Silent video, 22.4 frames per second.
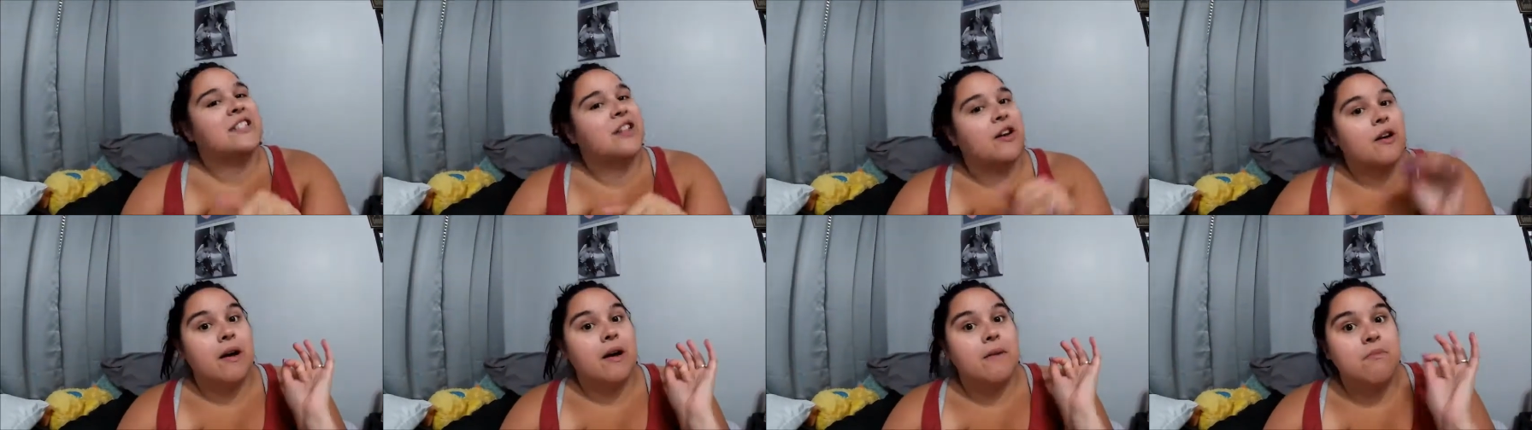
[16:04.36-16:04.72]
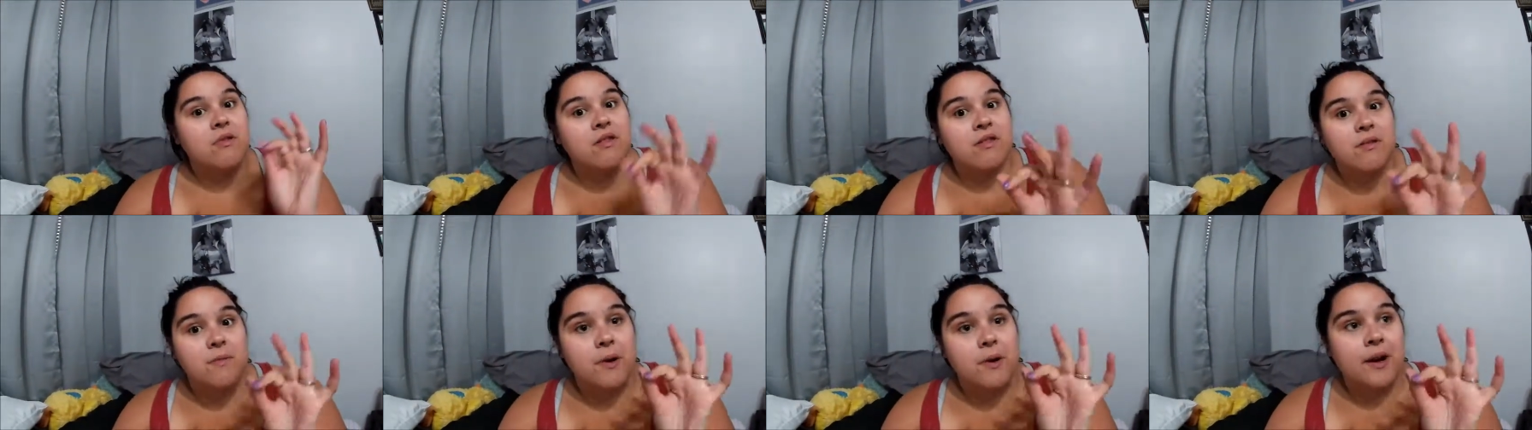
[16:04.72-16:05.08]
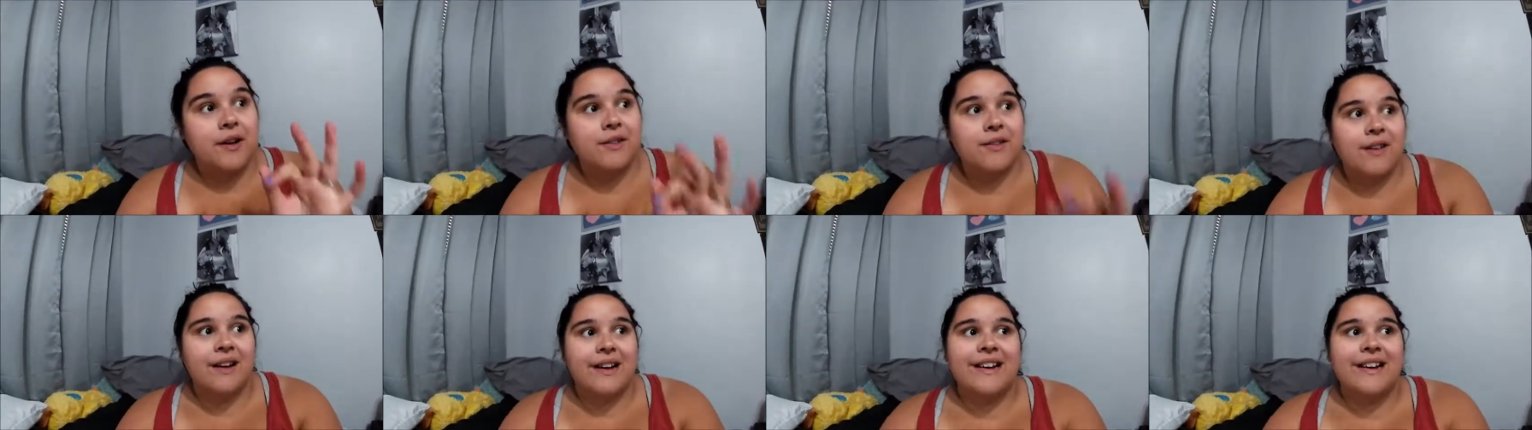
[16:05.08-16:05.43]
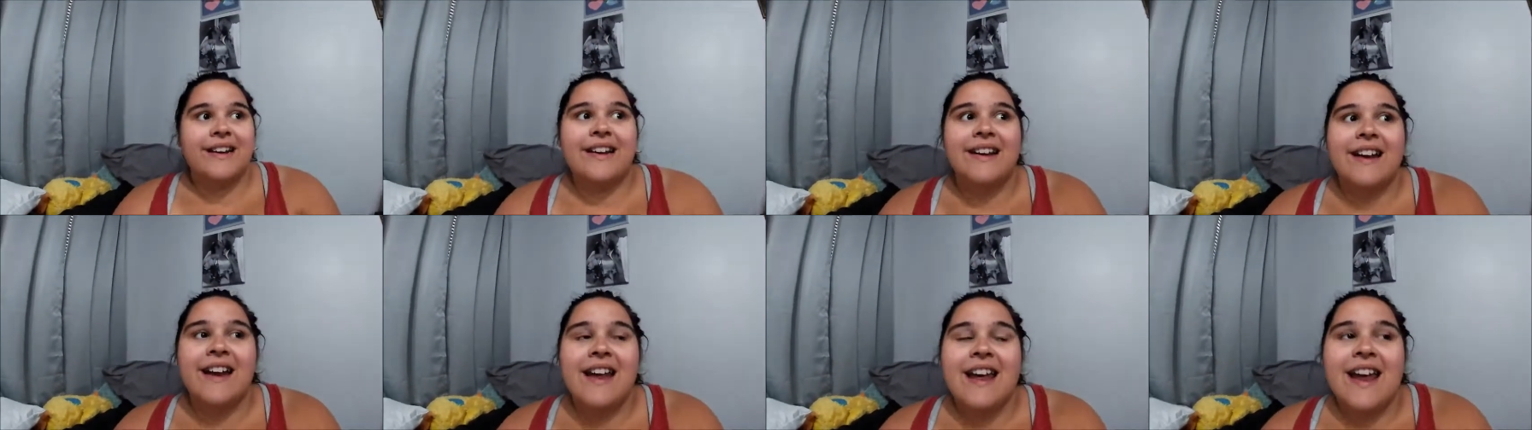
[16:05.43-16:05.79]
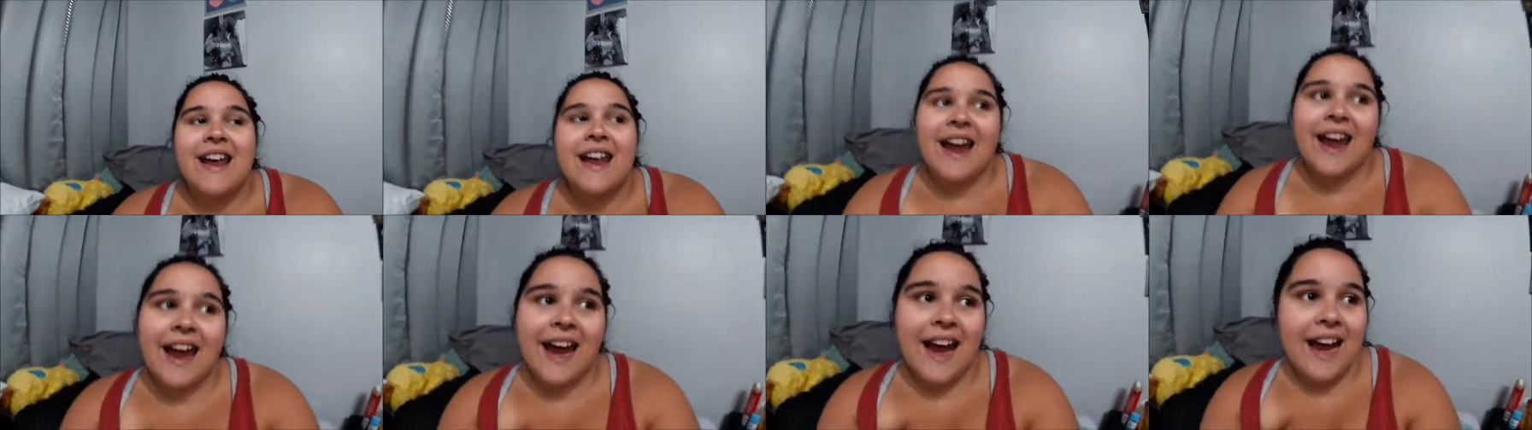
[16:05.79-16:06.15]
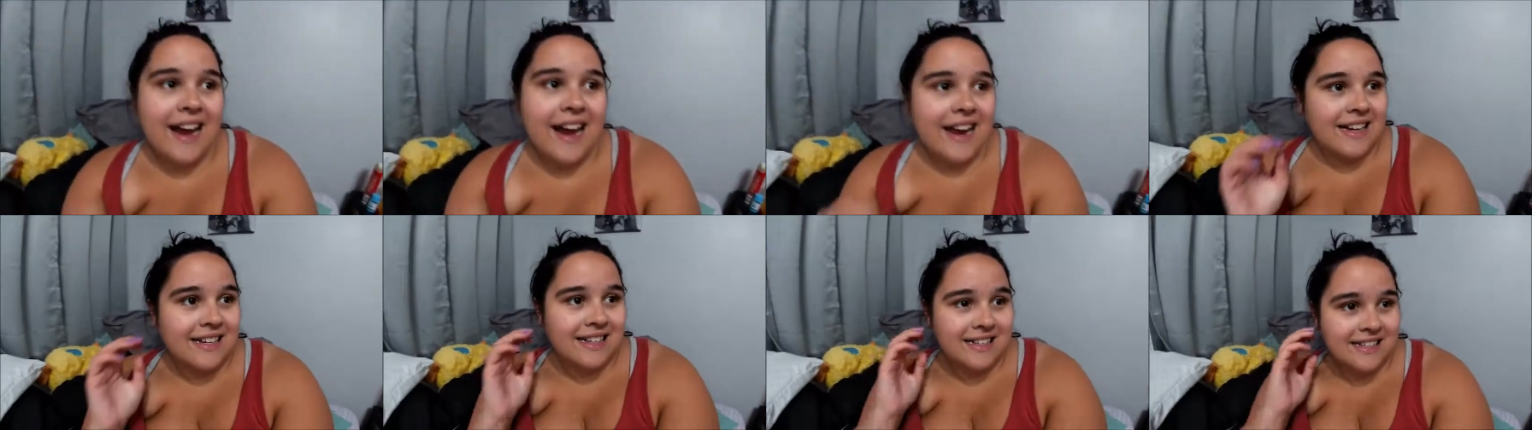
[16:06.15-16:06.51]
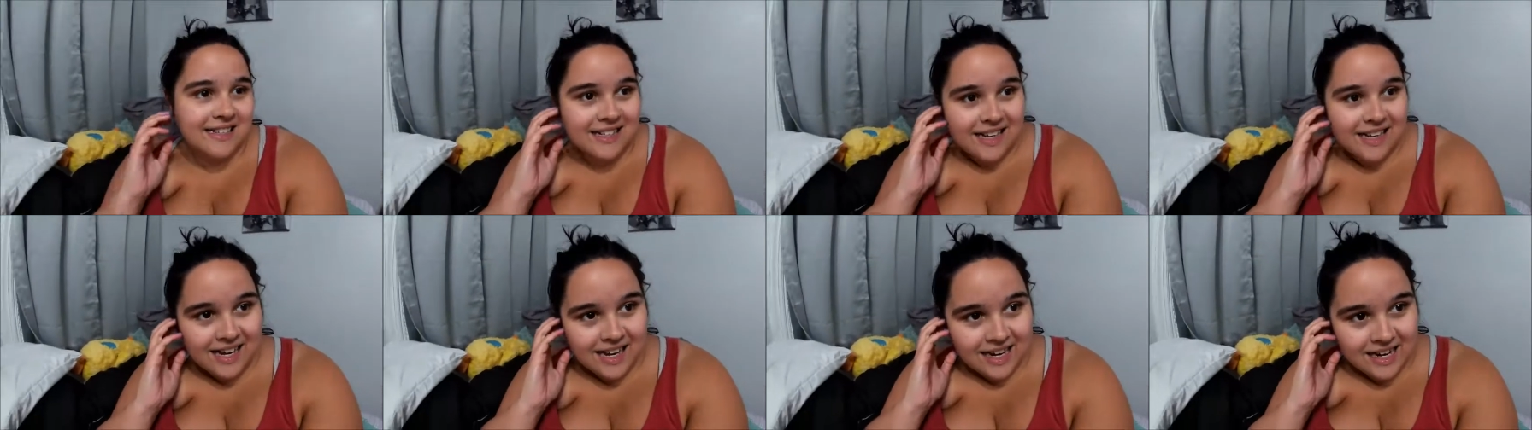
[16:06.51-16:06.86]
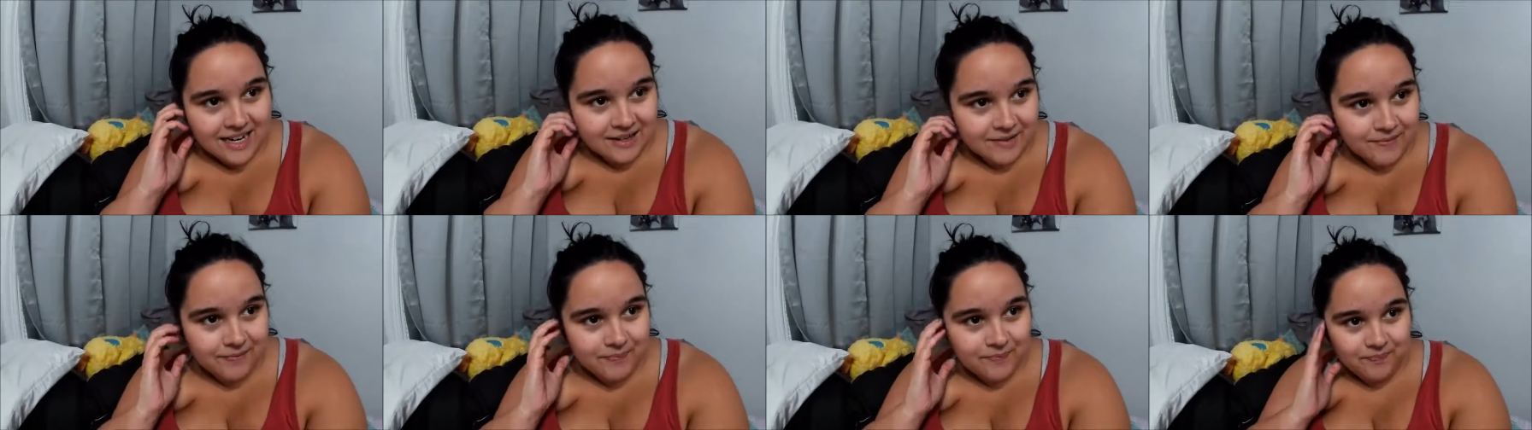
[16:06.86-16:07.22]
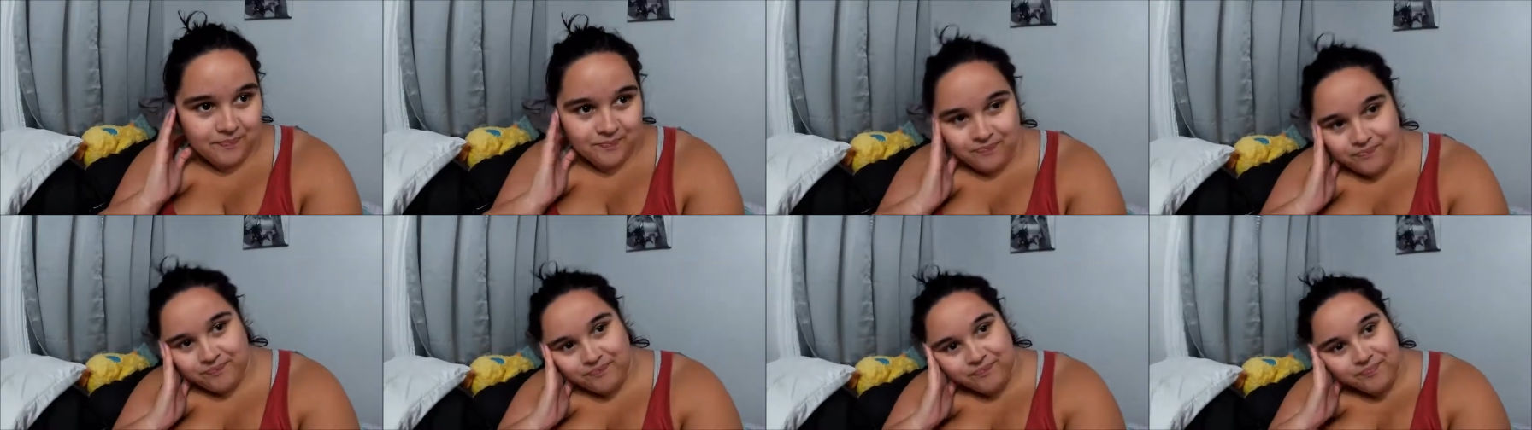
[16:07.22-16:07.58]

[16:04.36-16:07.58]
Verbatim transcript: so I'm super excited and um